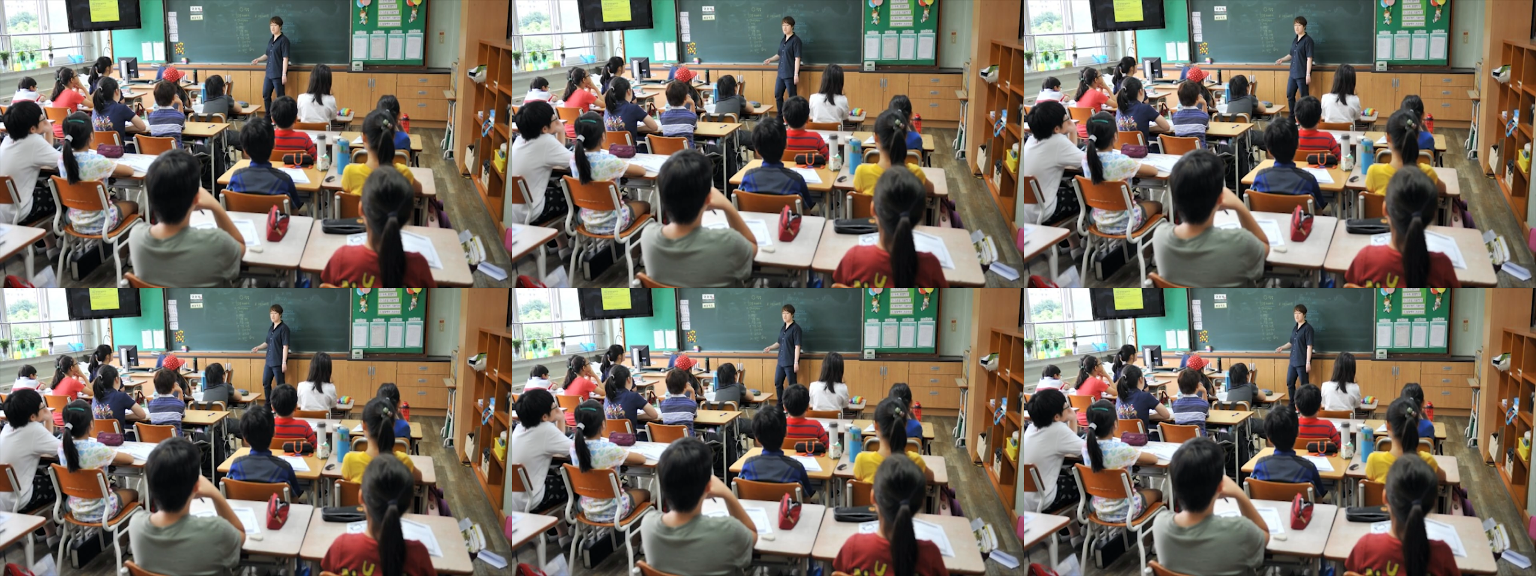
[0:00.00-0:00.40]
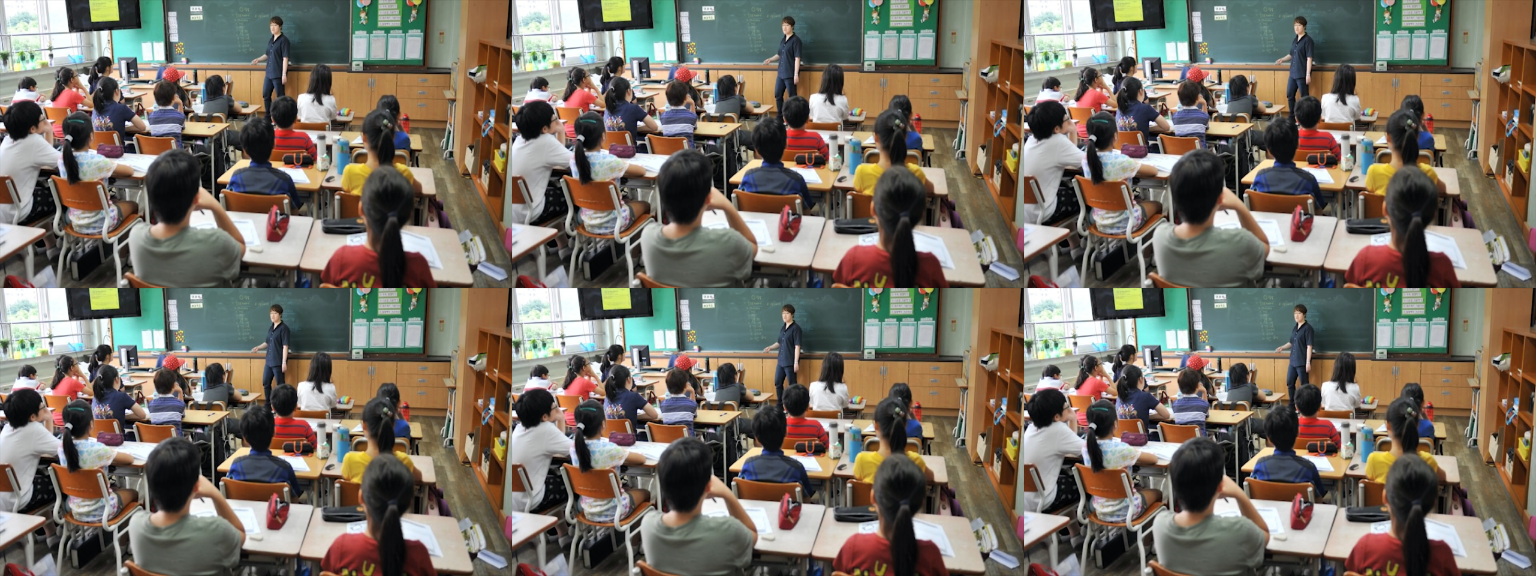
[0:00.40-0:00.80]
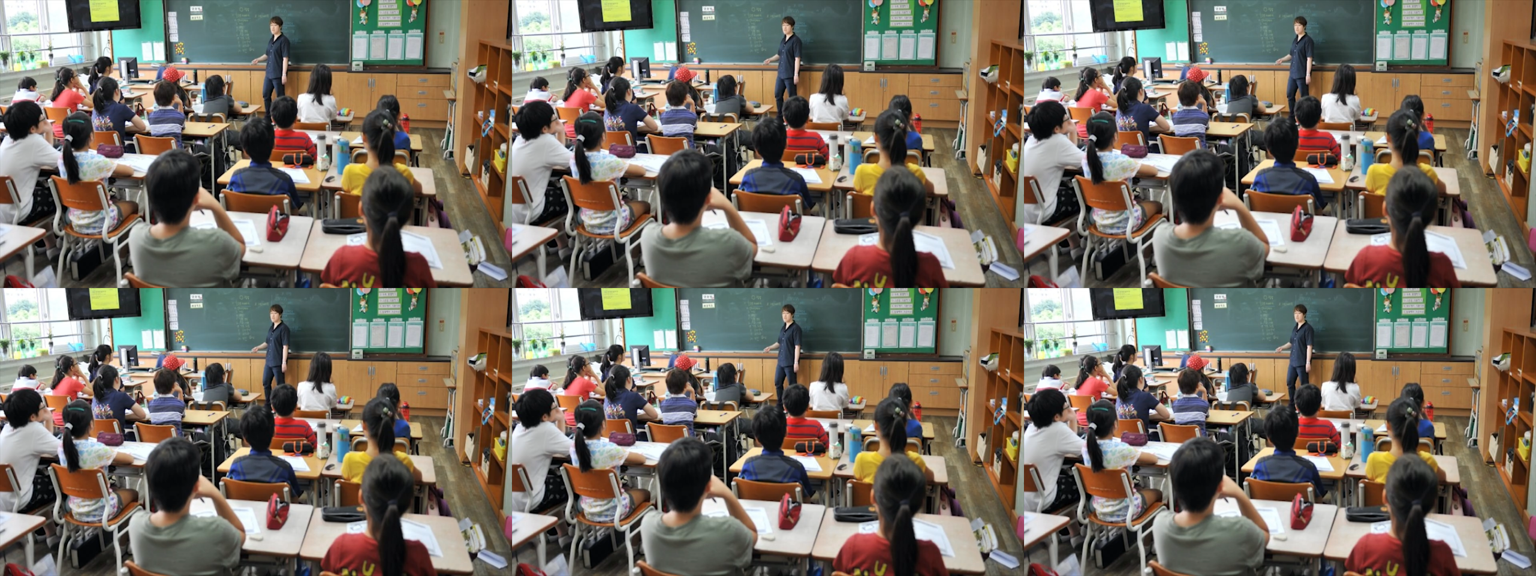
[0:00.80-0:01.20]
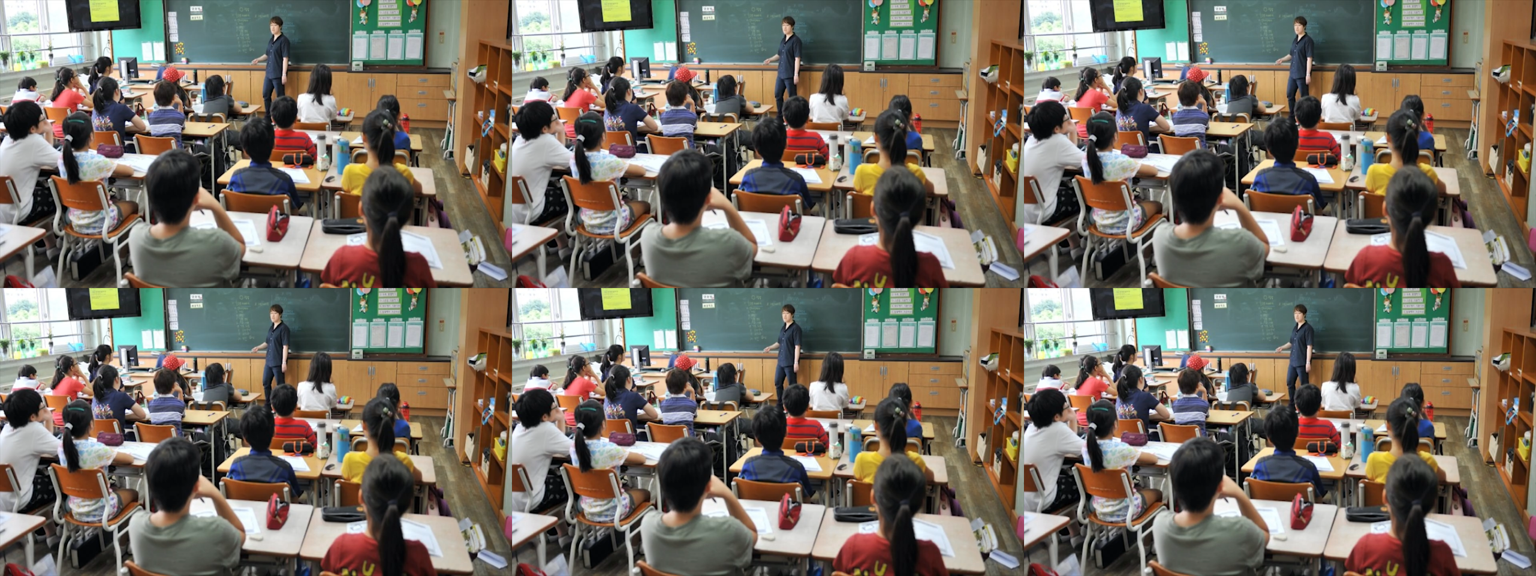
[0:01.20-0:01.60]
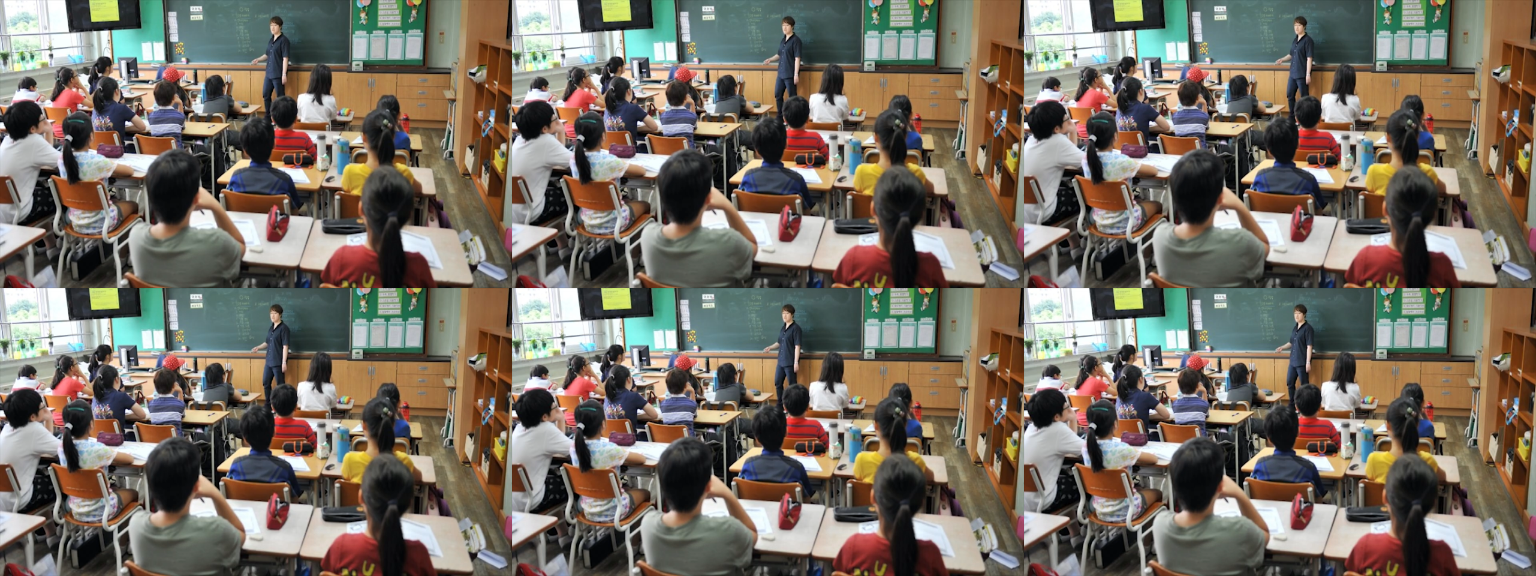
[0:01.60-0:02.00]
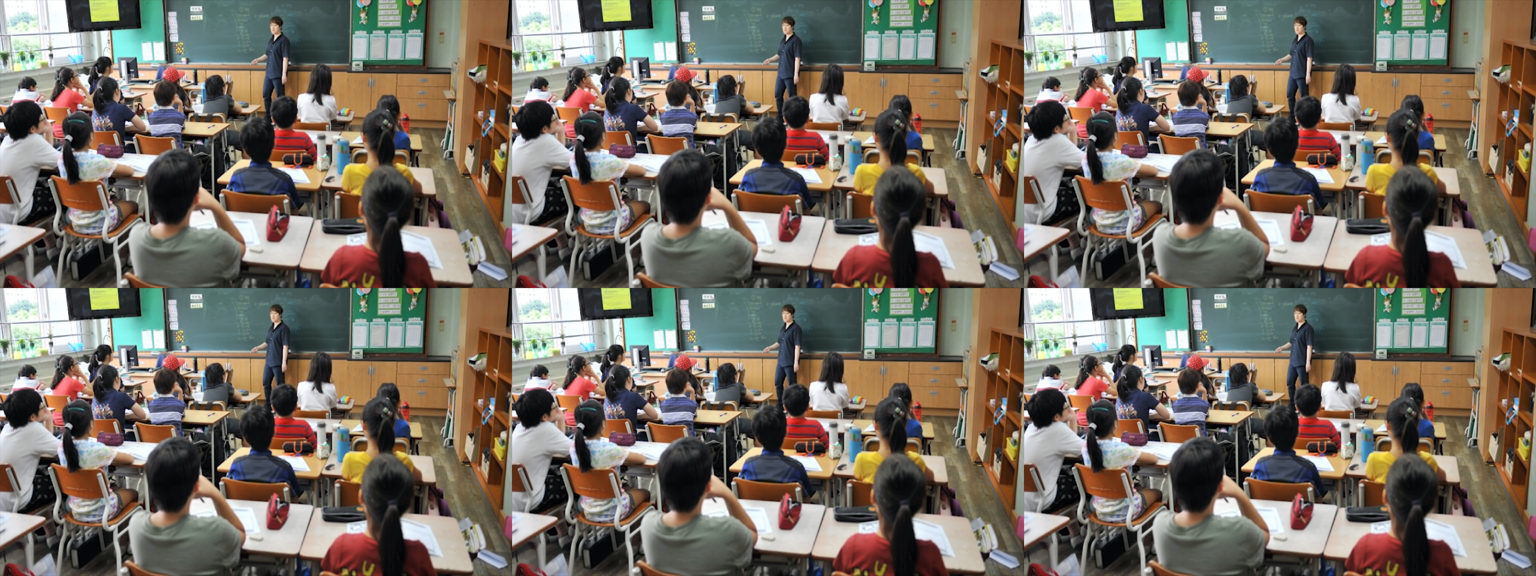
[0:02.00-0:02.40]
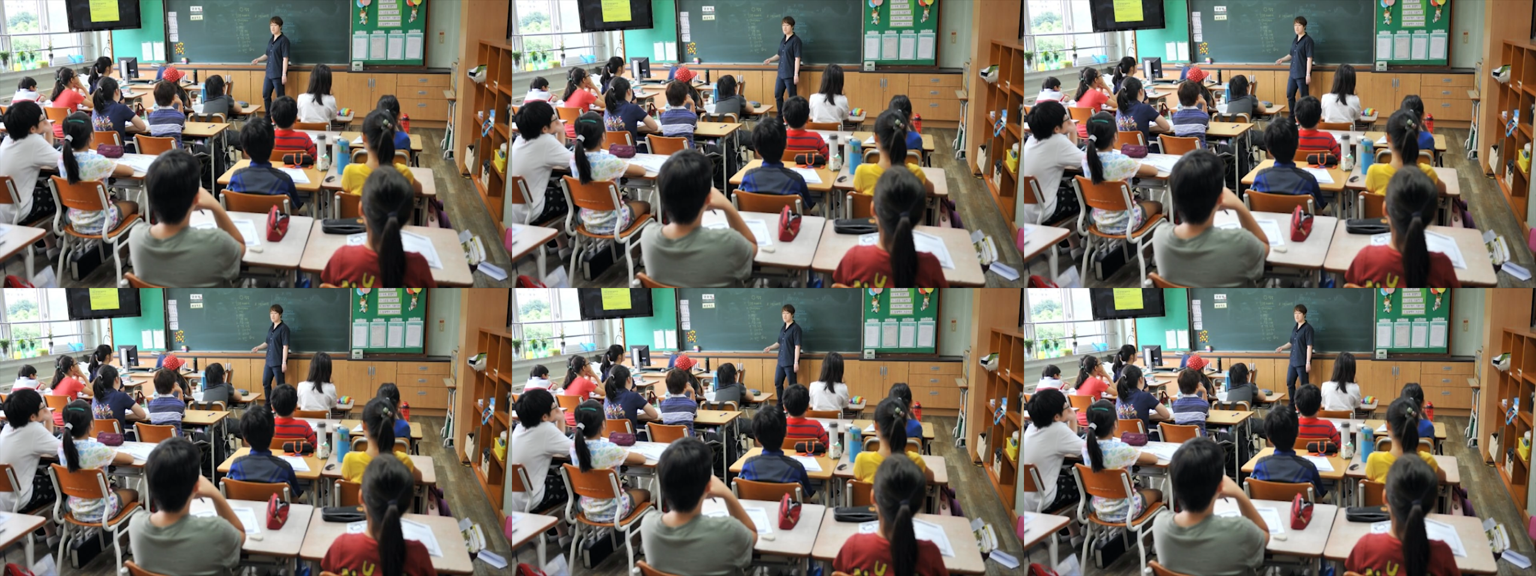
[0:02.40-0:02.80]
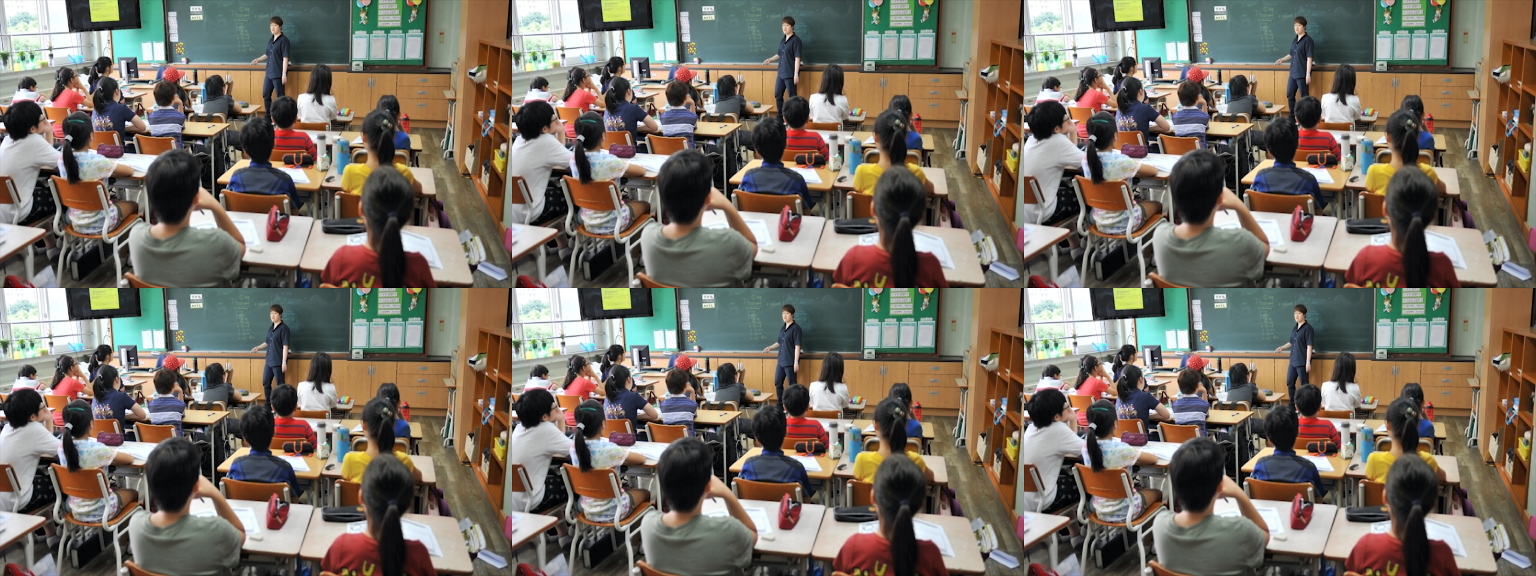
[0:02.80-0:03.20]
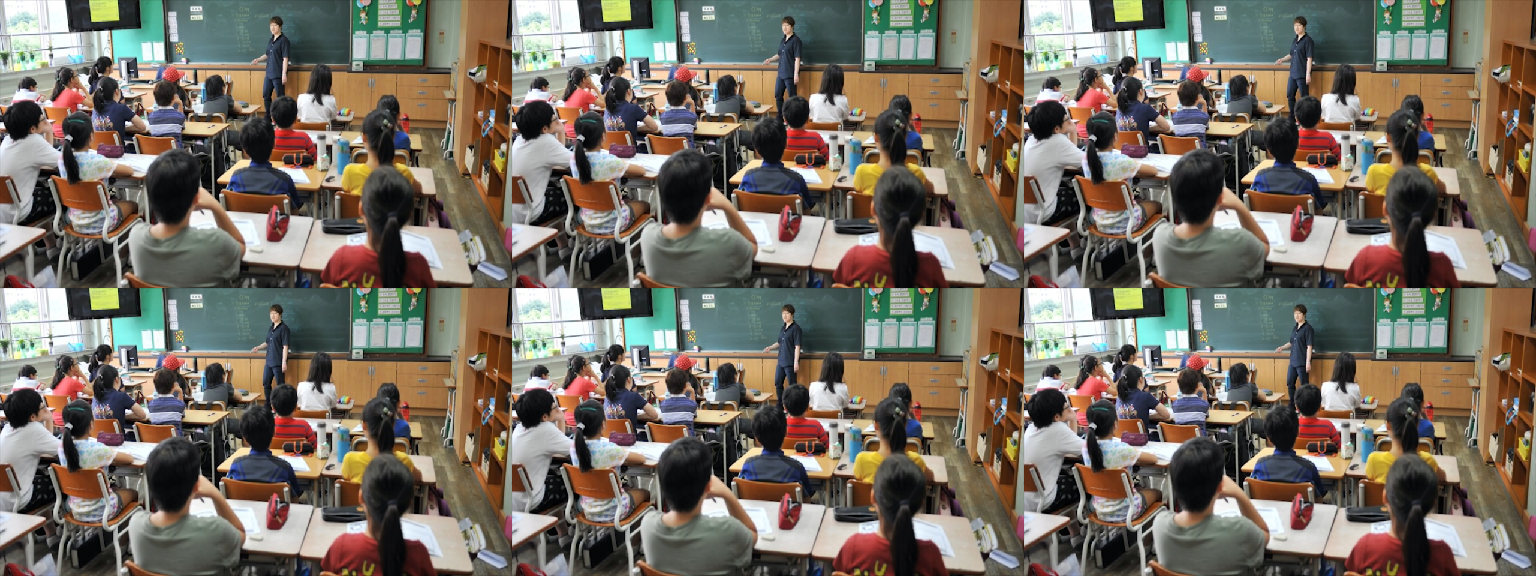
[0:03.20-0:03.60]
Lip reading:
Nobody's mouth can be seen.